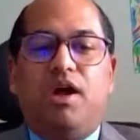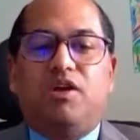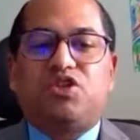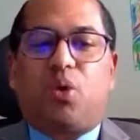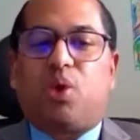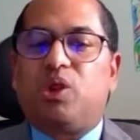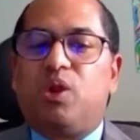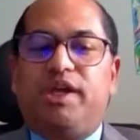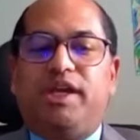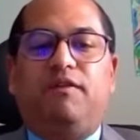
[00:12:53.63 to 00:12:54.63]
So we're
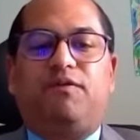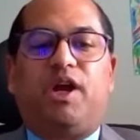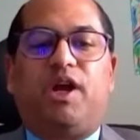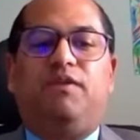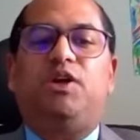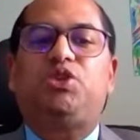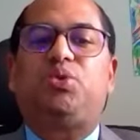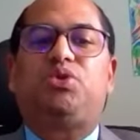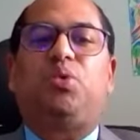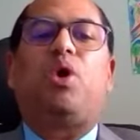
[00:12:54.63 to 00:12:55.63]
looking for
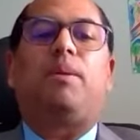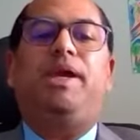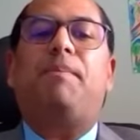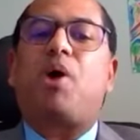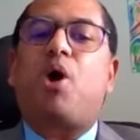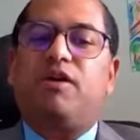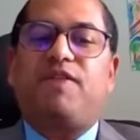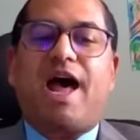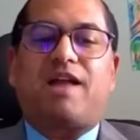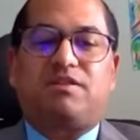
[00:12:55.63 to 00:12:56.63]
individuals who want to be a part of
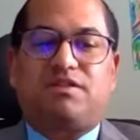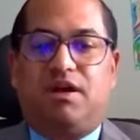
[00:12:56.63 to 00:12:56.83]
that.